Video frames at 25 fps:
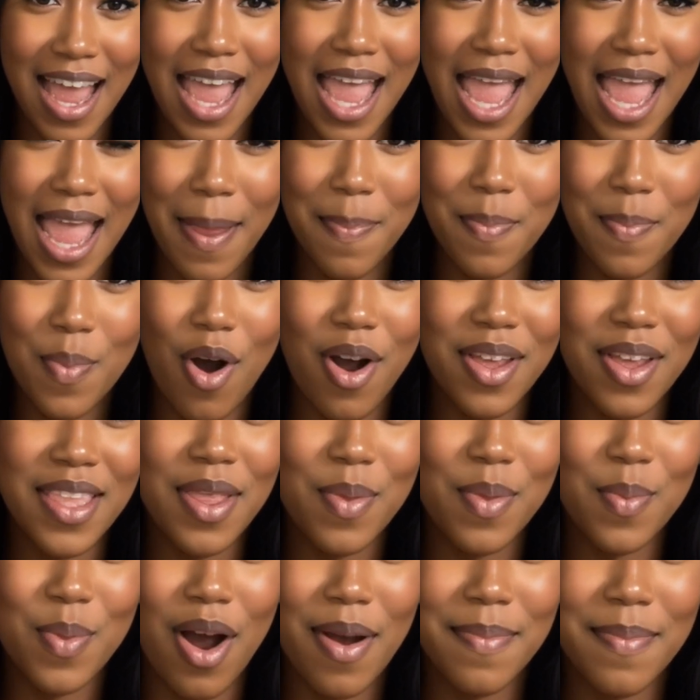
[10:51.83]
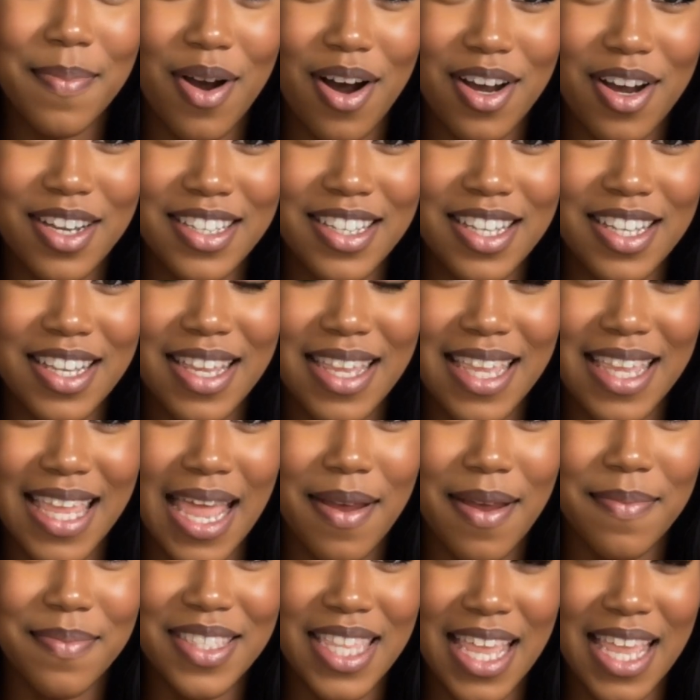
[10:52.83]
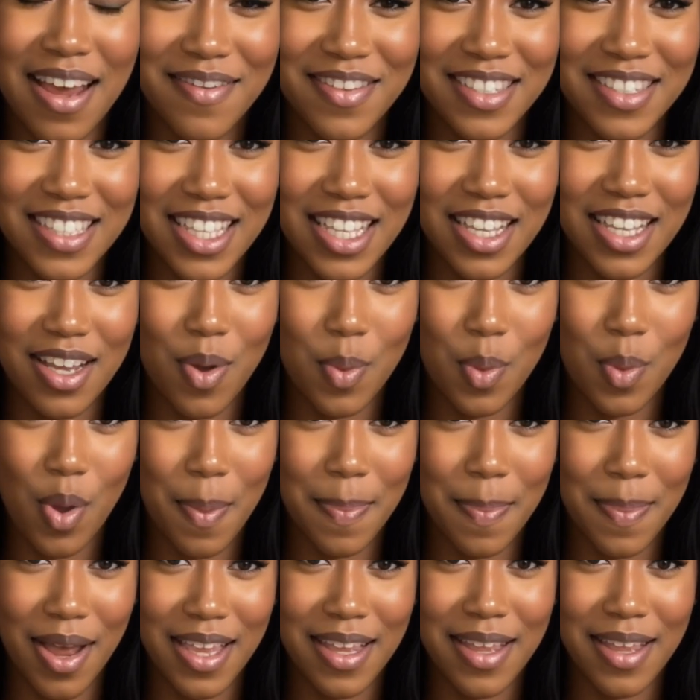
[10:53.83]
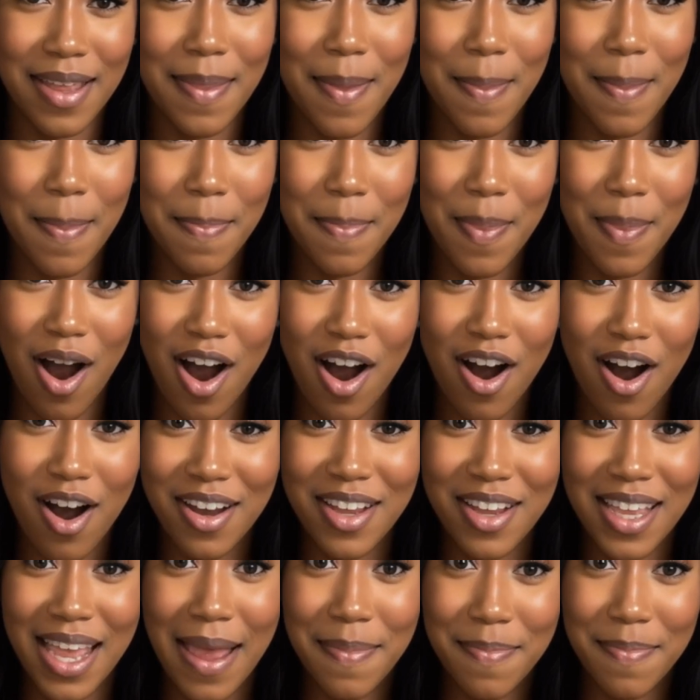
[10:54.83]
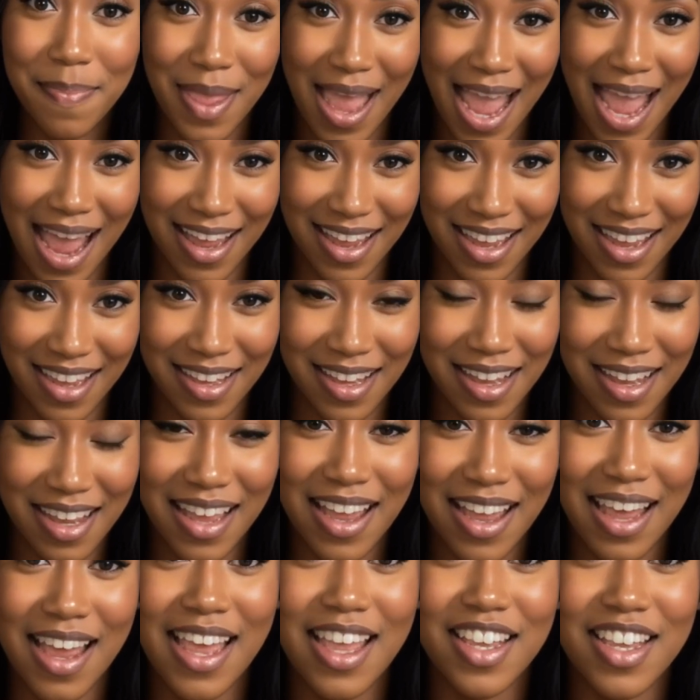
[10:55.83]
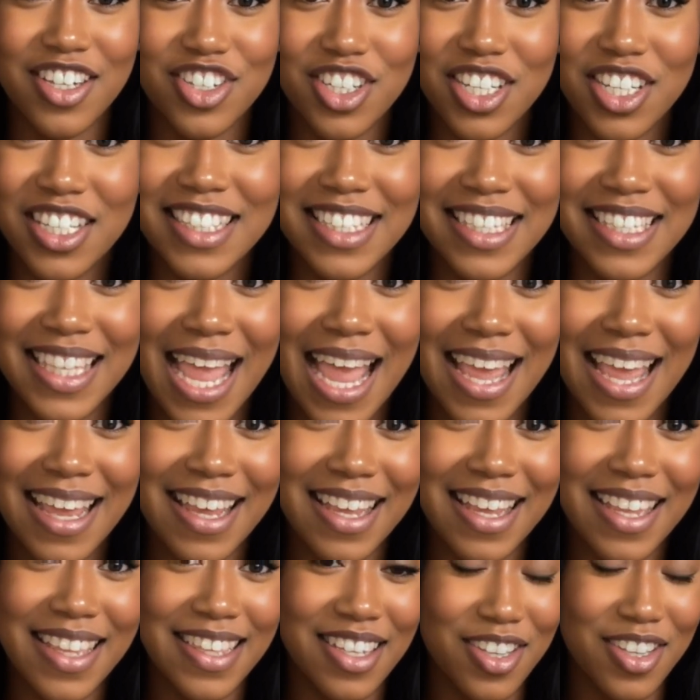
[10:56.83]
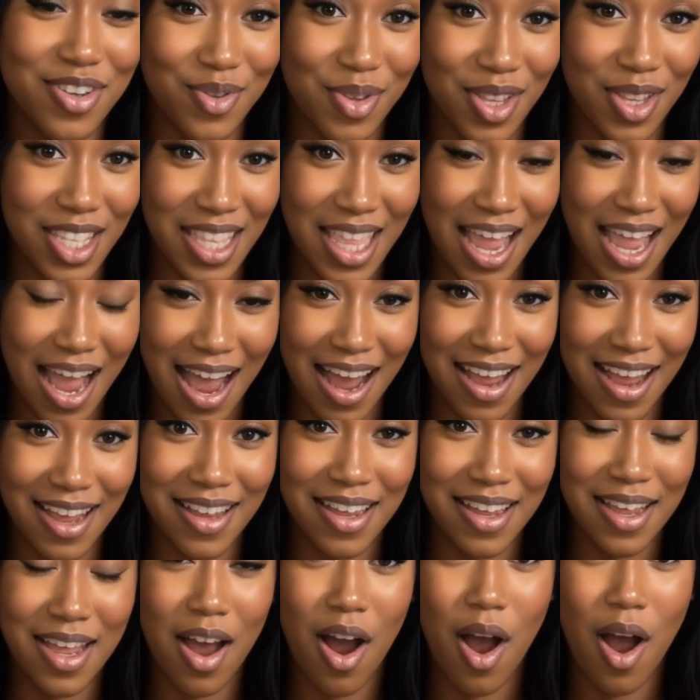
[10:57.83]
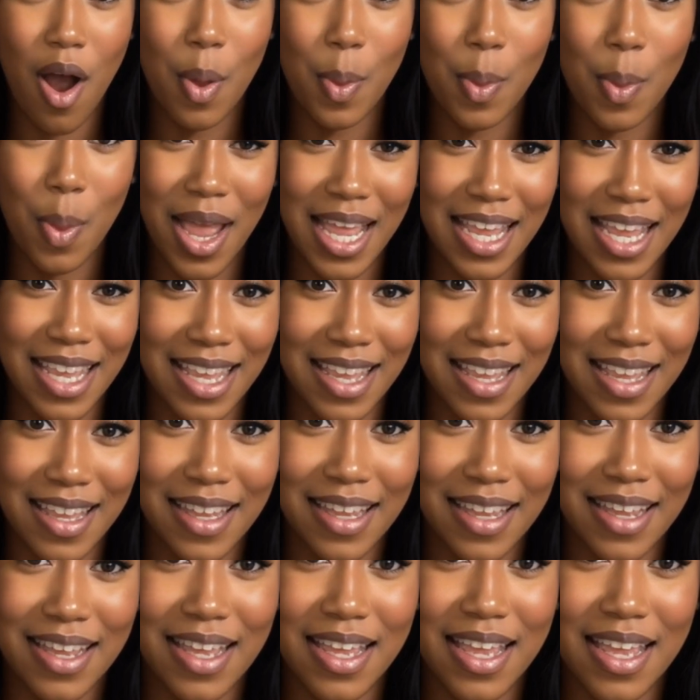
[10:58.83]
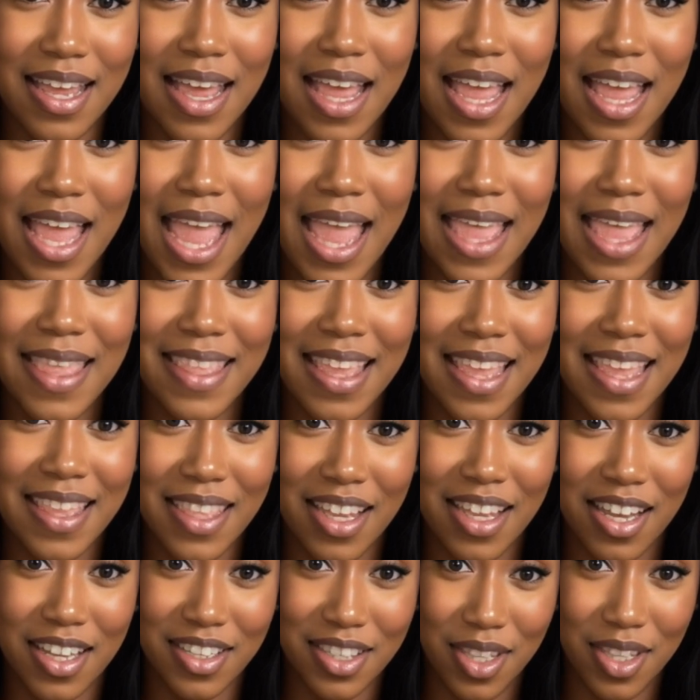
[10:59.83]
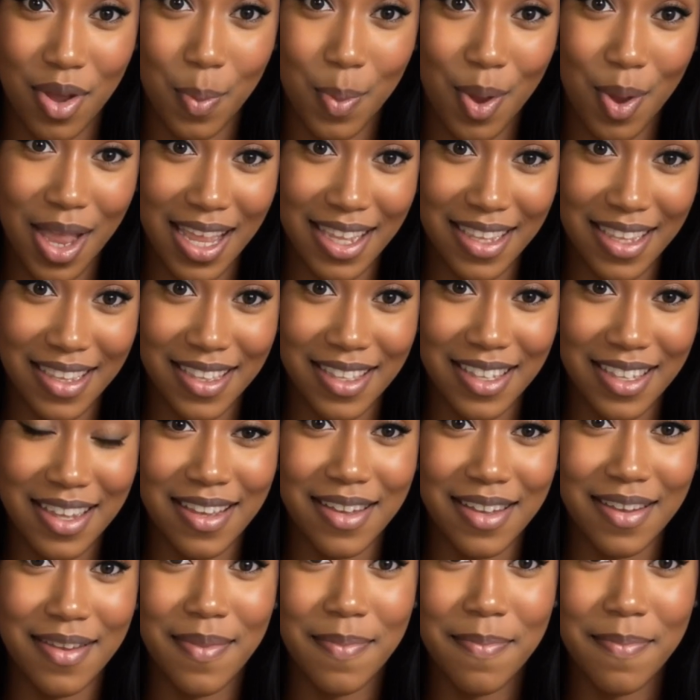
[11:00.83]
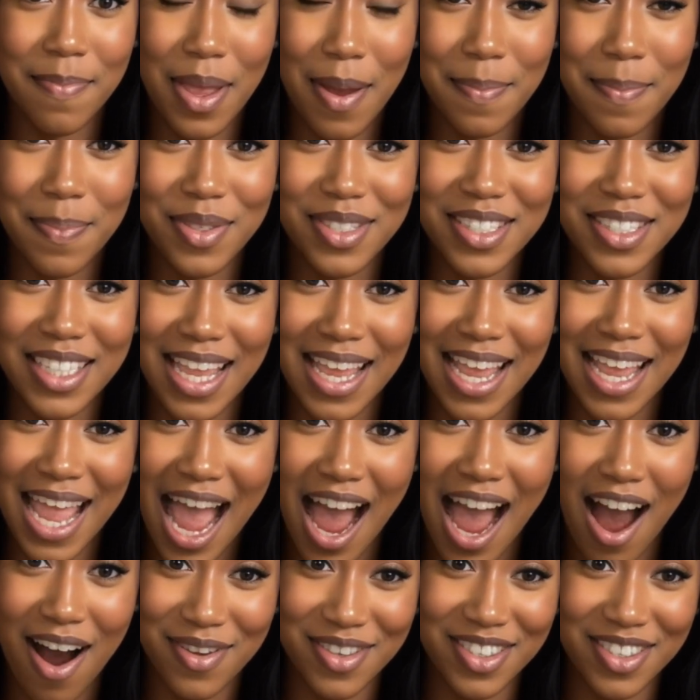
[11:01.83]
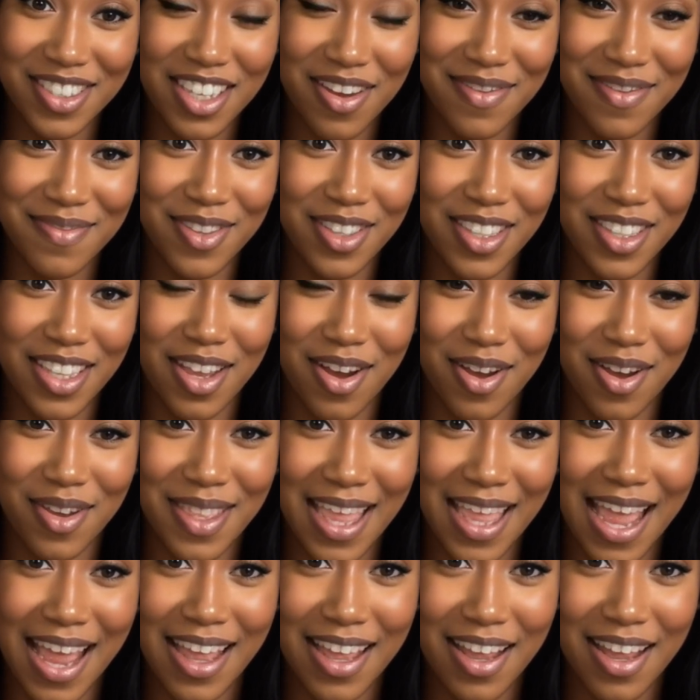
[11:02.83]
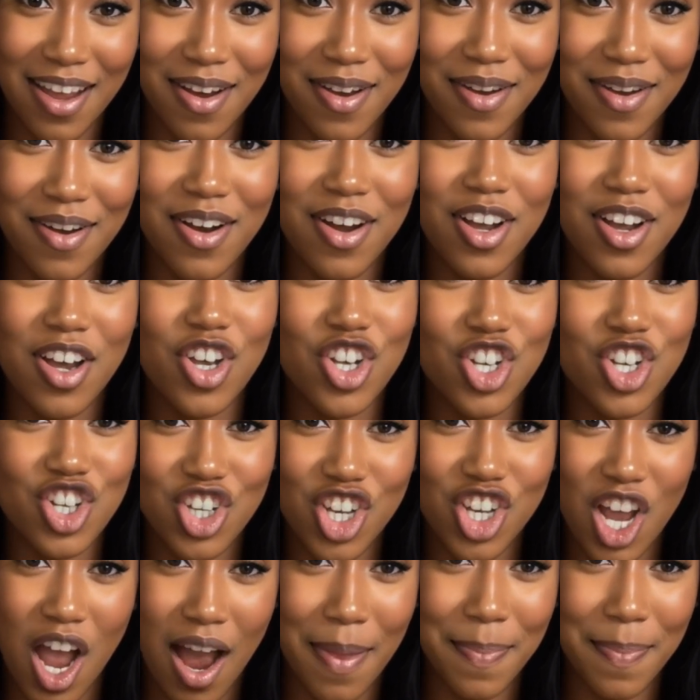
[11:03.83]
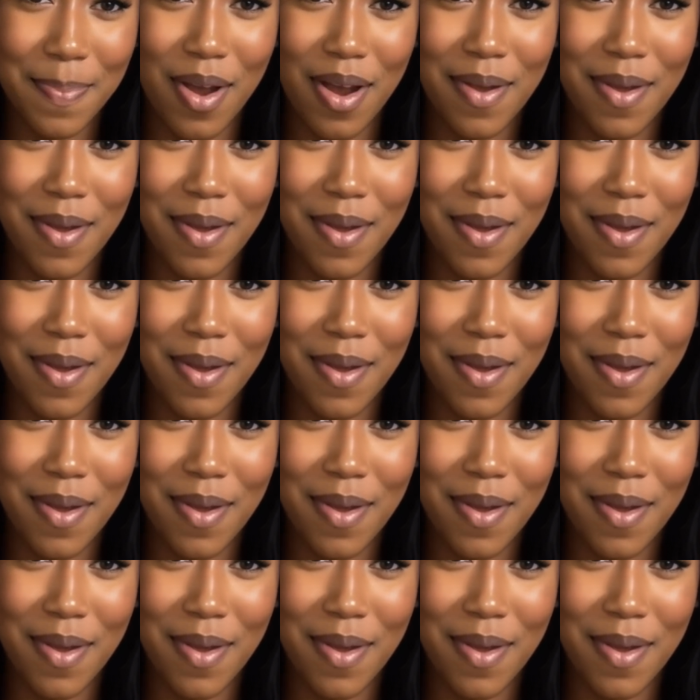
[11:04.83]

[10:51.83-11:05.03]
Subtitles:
And more than one person claims they've seen a woman, burned and blackened, just standing in the tree line, waiting. And then there's the wind. People say it howls differently on that hill. Sharp,